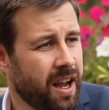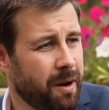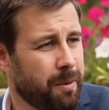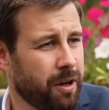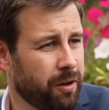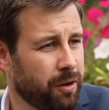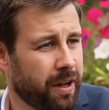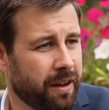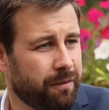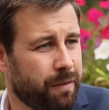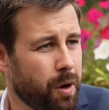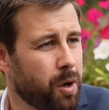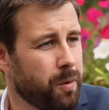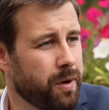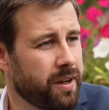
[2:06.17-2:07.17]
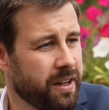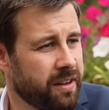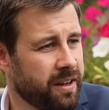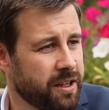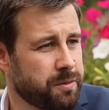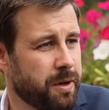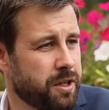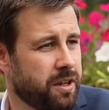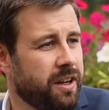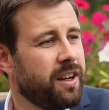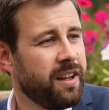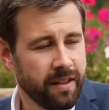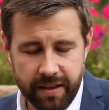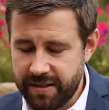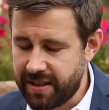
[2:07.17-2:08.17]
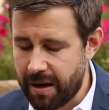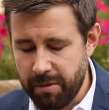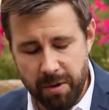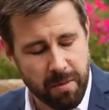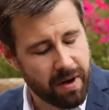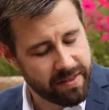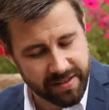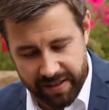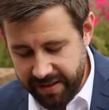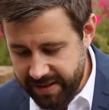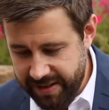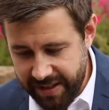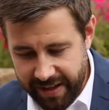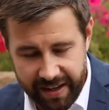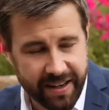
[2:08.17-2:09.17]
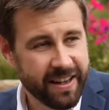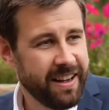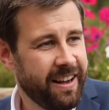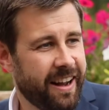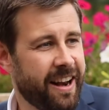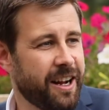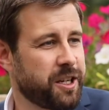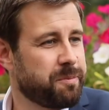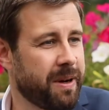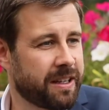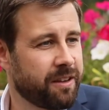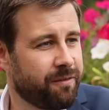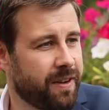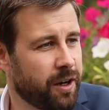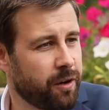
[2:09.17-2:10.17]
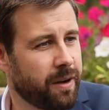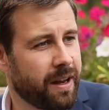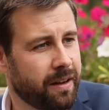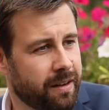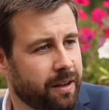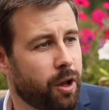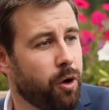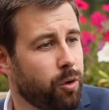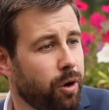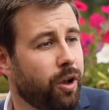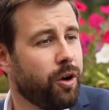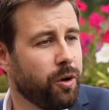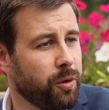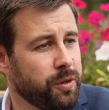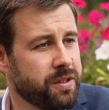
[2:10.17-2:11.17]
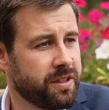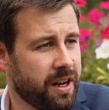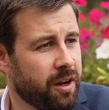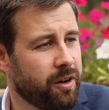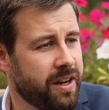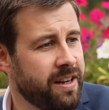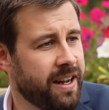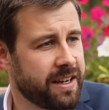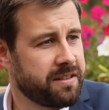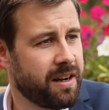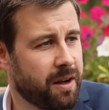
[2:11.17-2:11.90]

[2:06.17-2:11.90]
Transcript: about looking forward, and especially the summer months, and I expected very low lows in our index,